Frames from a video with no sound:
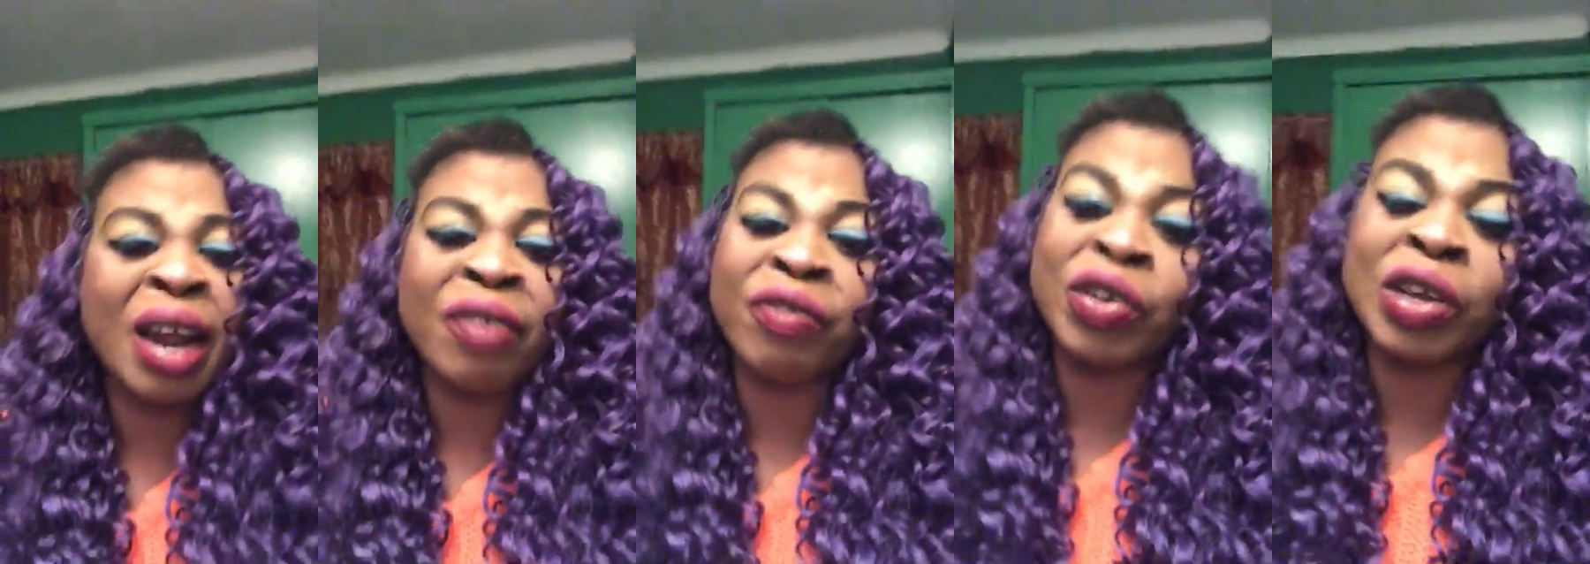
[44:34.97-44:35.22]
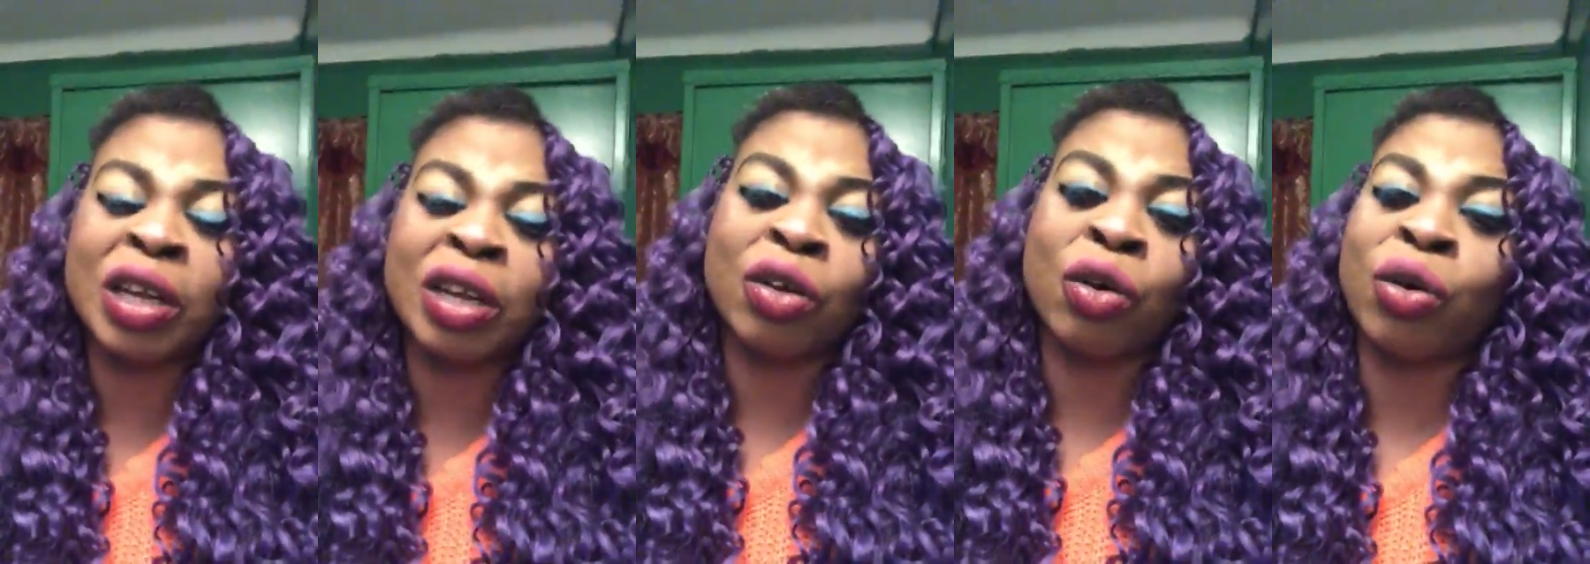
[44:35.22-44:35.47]

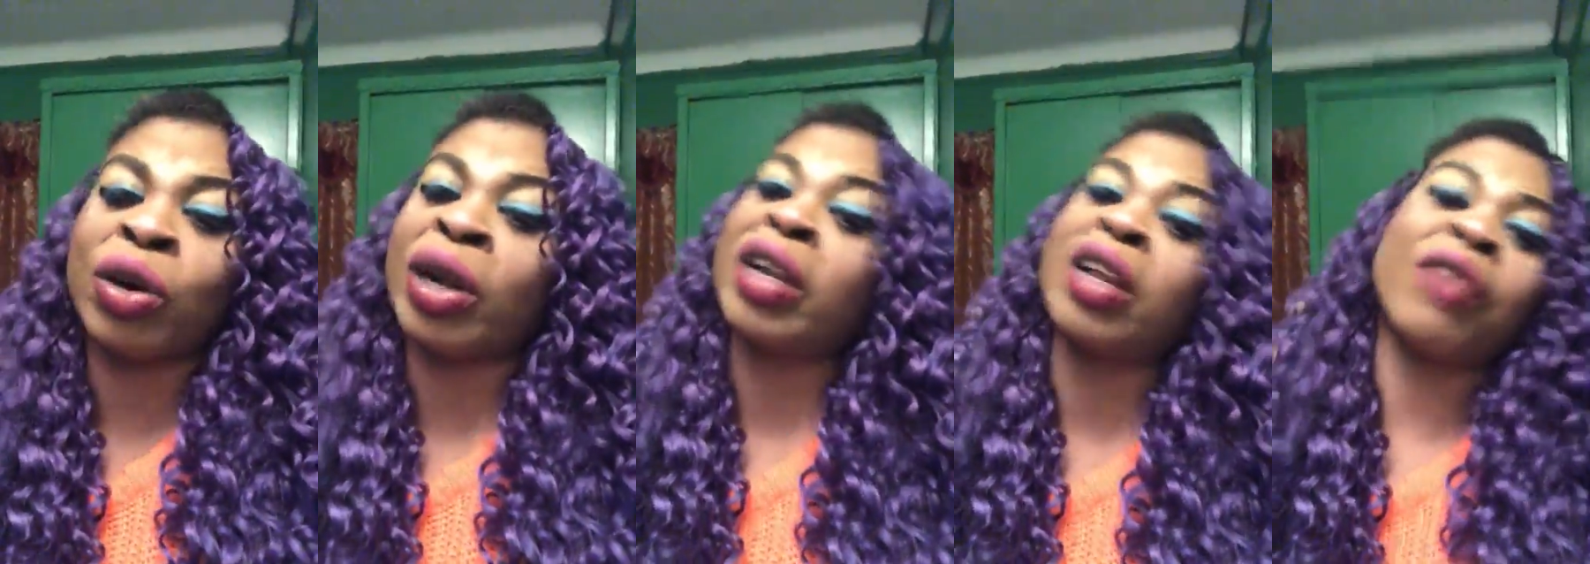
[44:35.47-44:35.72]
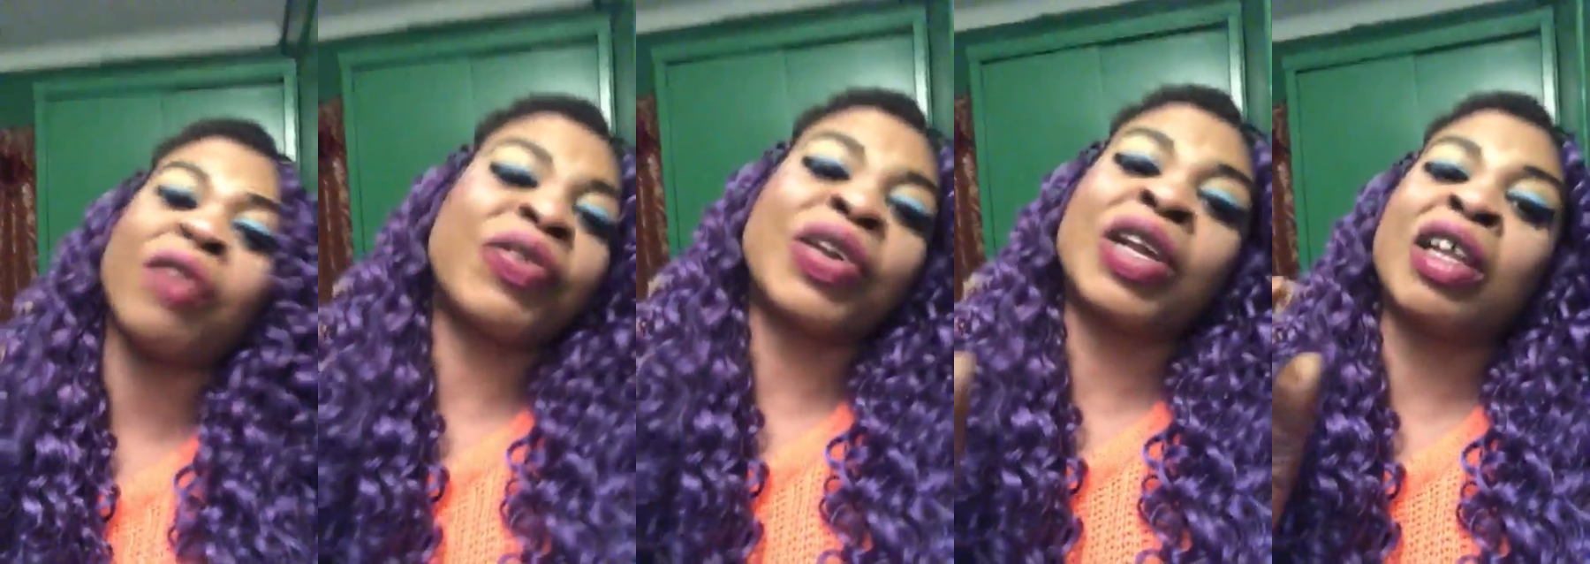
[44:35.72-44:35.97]
feeling good and
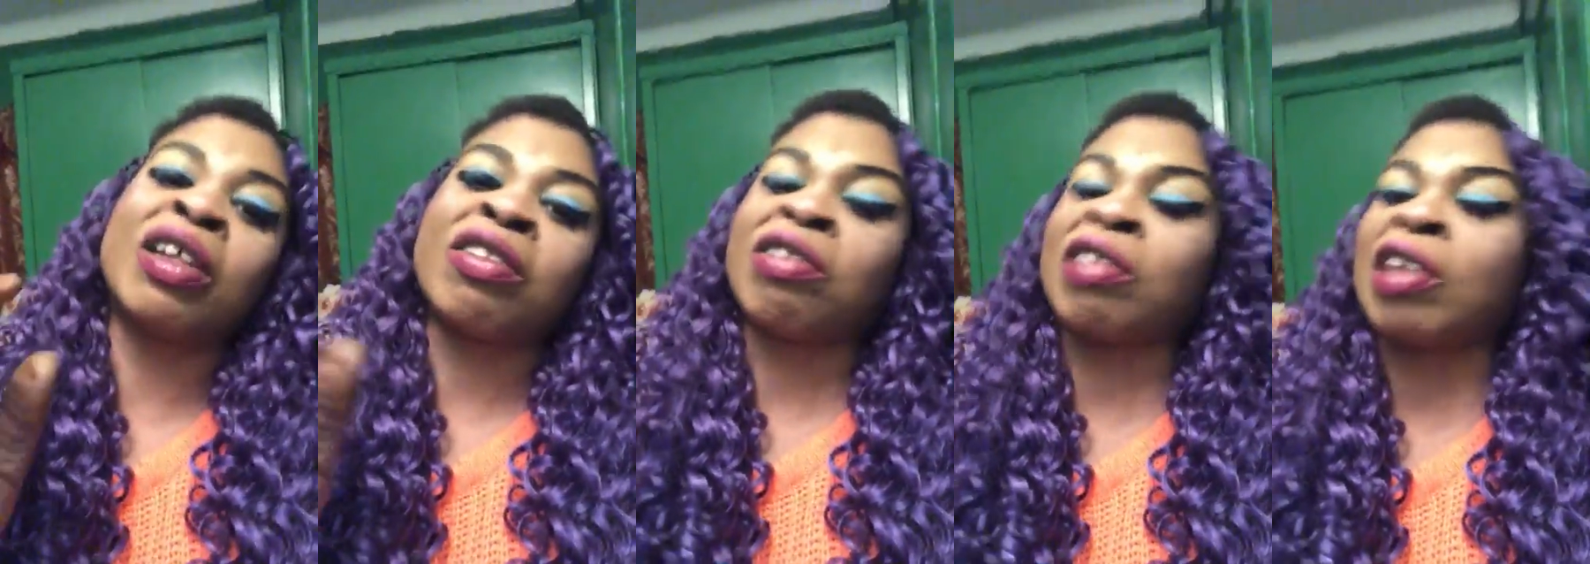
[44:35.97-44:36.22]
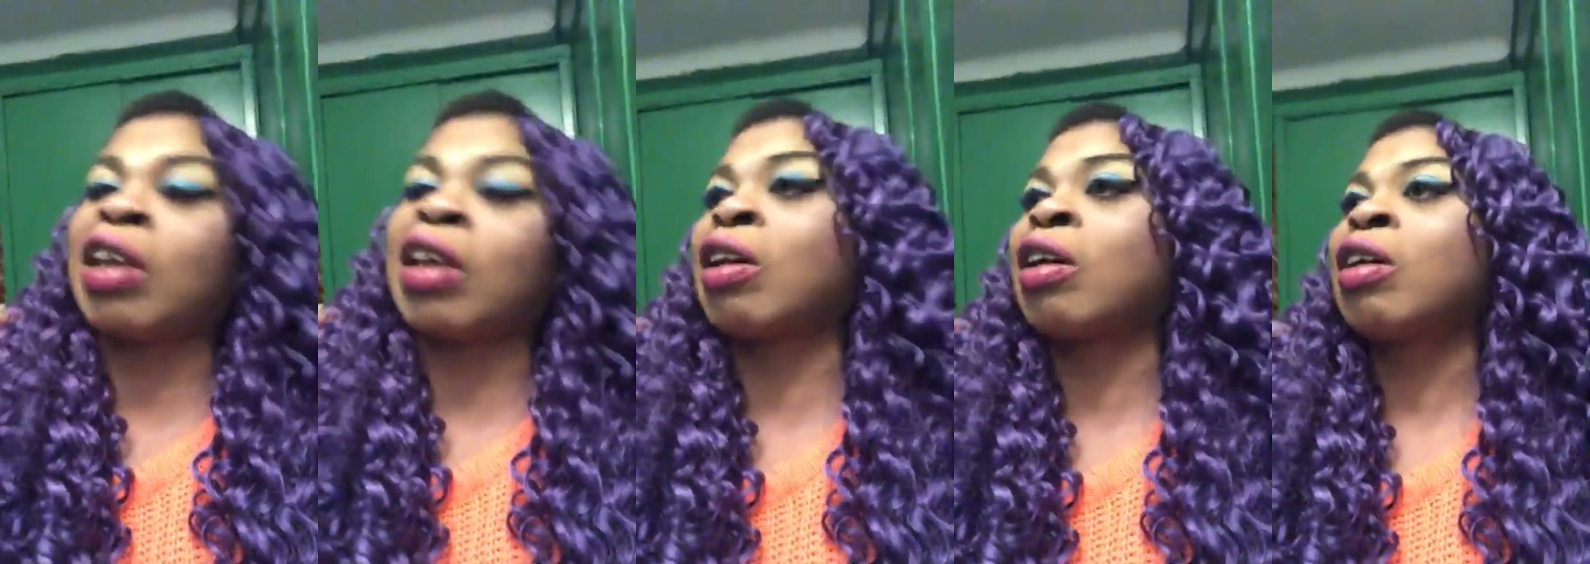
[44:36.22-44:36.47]
you're feeling
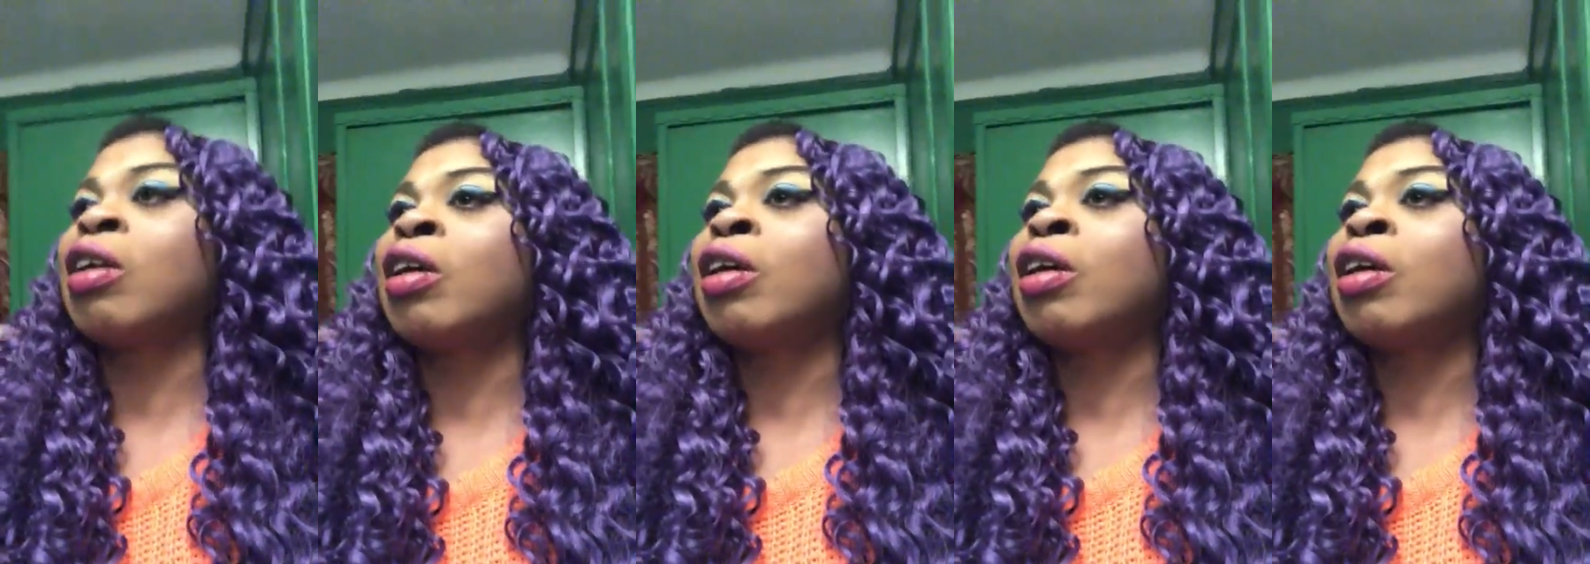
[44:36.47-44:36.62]
sick